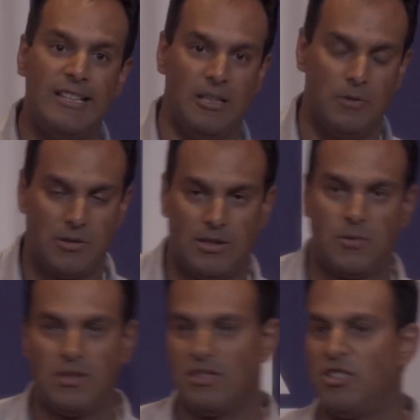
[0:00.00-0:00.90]
Lily. This
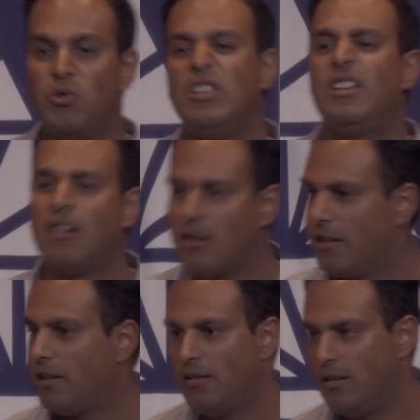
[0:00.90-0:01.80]
was a unique
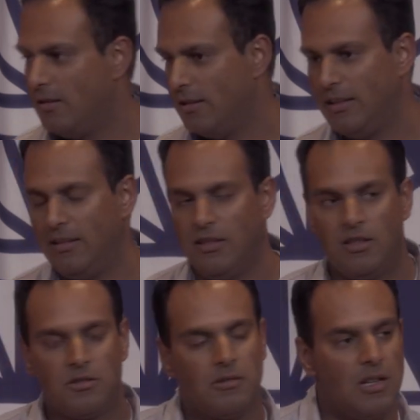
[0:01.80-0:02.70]
hurricane in the
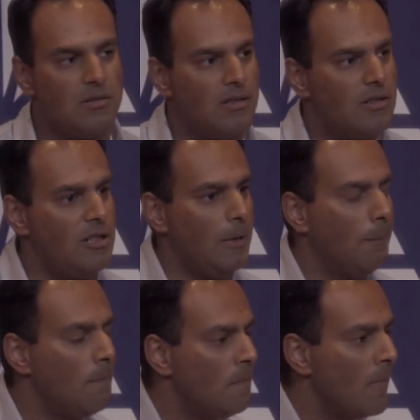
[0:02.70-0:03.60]
year 2003.
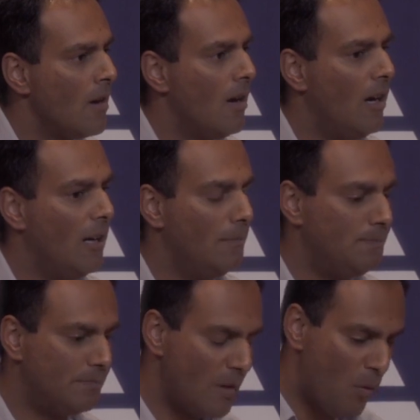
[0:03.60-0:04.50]

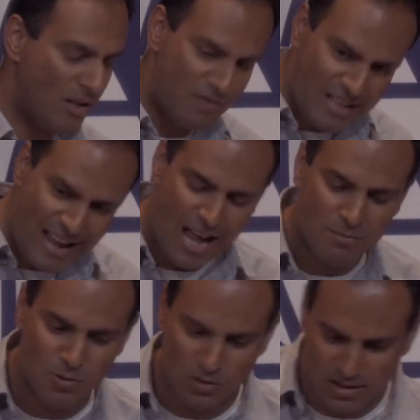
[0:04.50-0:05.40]
What really
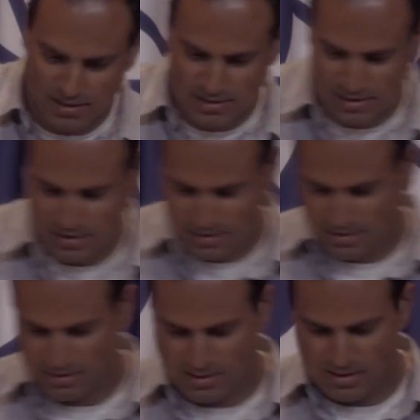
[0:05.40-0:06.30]
happened was
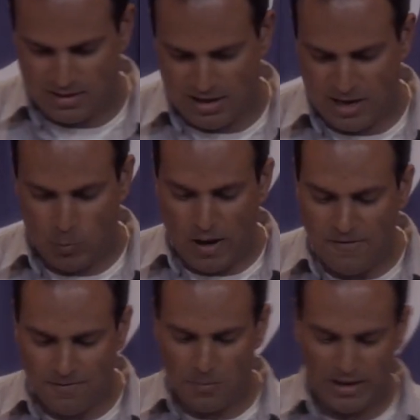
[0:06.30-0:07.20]
it
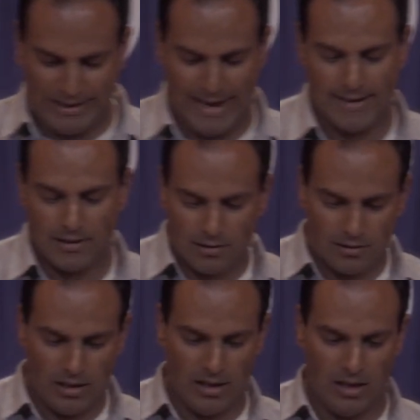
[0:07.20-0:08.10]
went from a
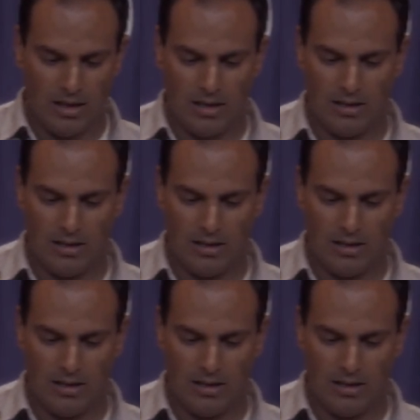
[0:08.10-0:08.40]
category